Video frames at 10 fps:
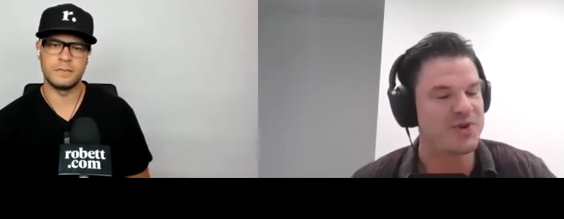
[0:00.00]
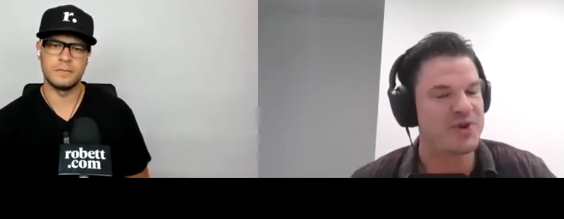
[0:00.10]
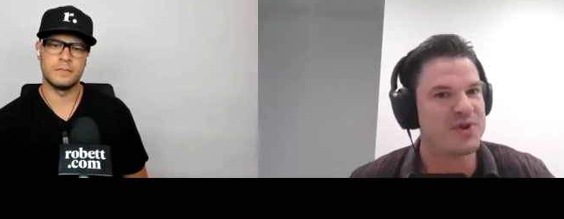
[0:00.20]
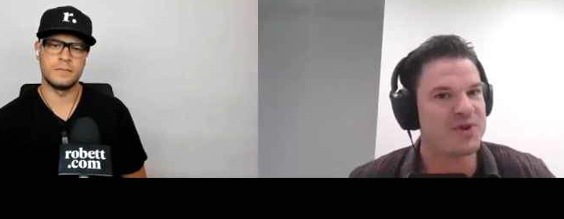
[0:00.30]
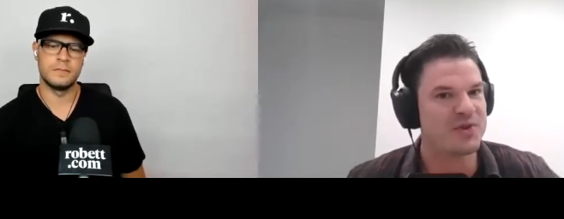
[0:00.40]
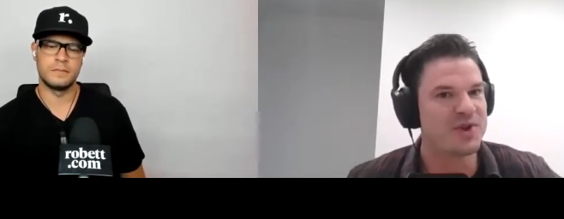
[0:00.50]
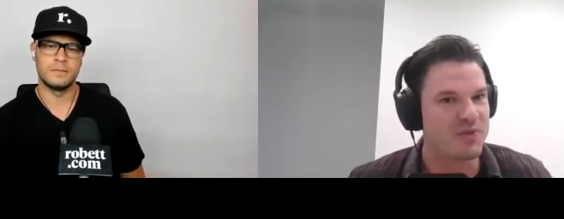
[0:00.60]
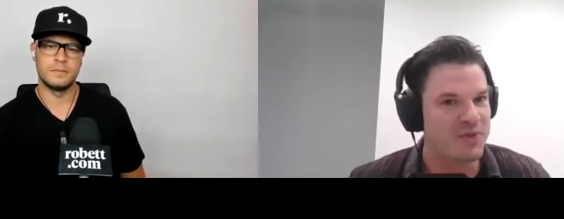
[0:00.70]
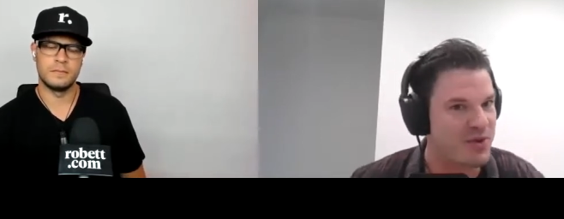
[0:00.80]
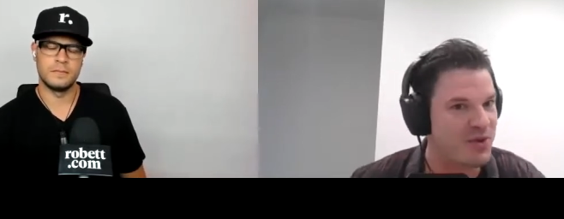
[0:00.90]
Speaker 1: we're,
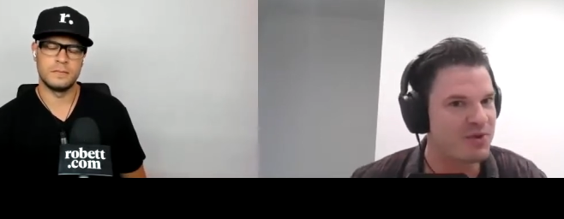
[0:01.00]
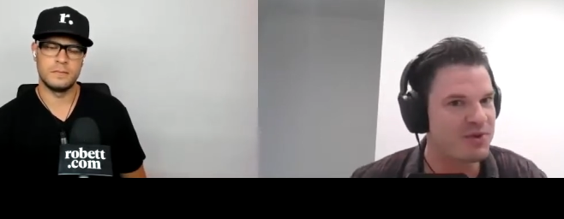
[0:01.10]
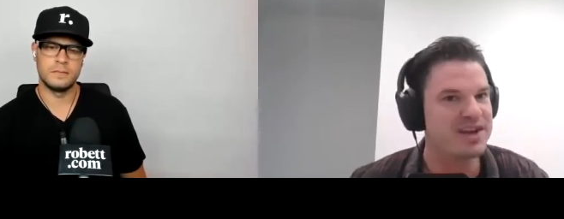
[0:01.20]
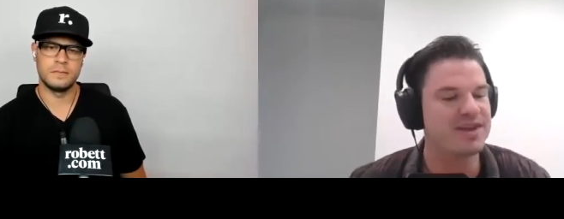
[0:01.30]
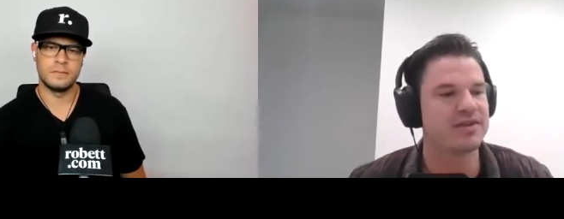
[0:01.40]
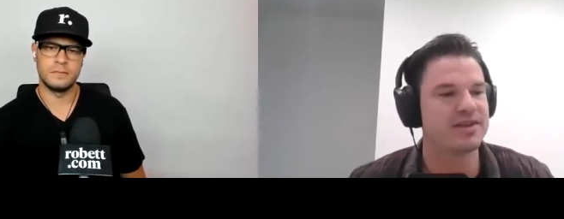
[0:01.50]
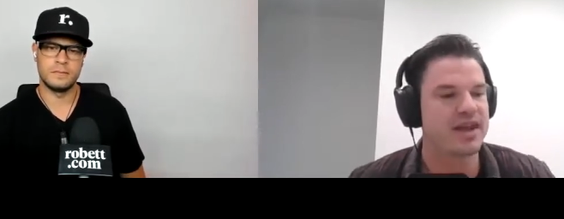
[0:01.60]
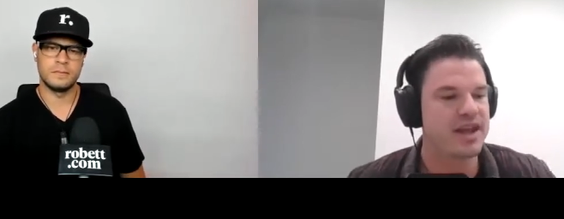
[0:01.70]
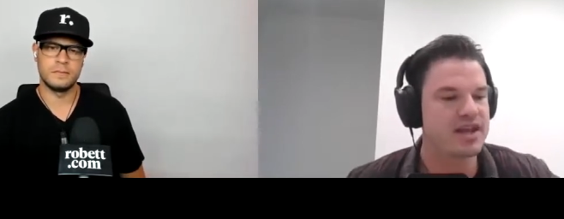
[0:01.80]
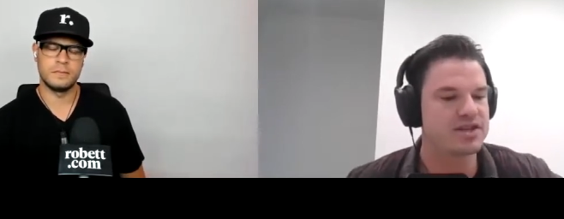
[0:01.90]
we're already on the
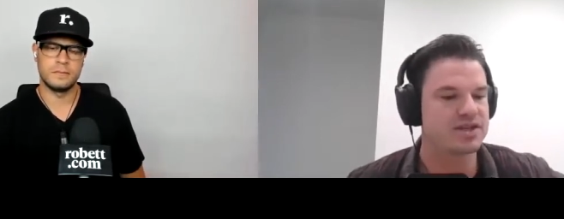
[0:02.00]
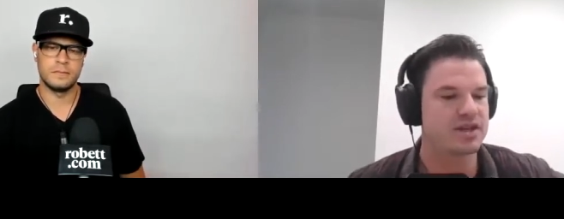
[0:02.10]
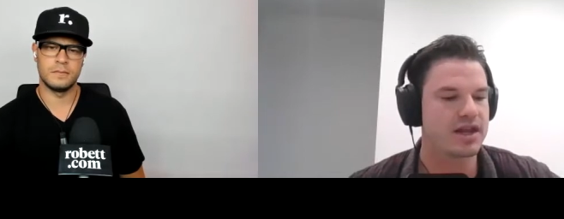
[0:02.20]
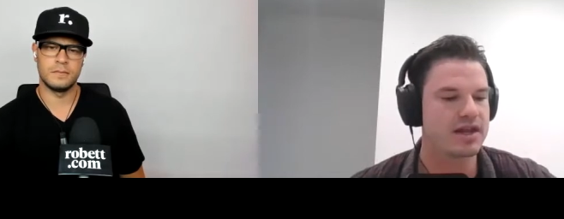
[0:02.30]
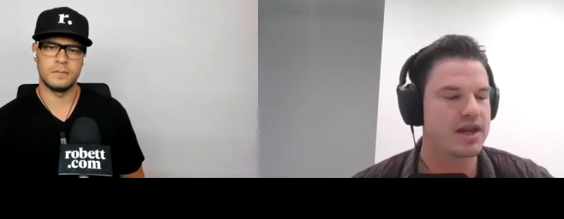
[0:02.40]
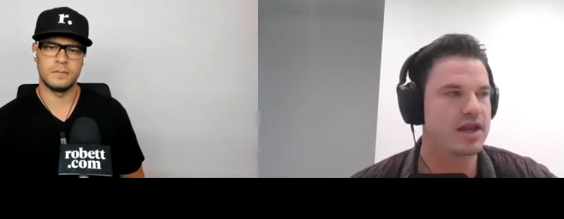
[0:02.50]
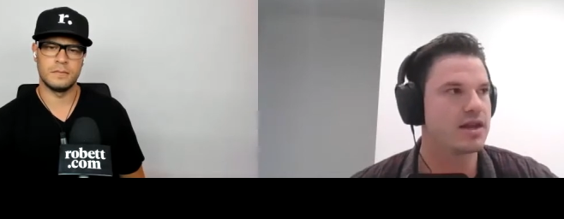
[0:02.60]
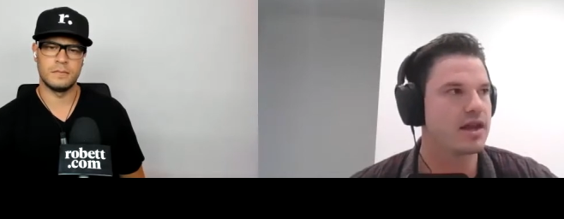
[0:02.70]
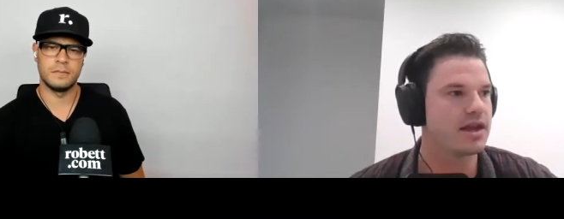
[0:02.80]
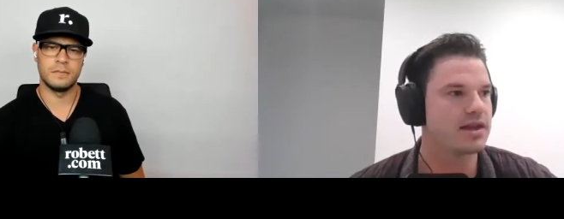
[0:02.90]
edge and and and
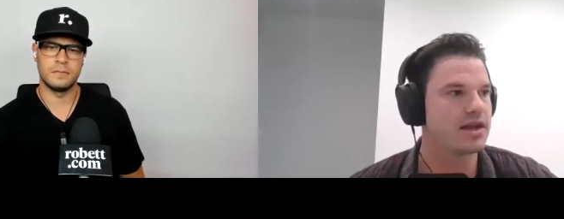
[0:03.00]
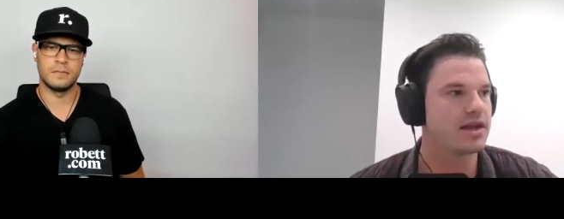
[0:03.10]
I,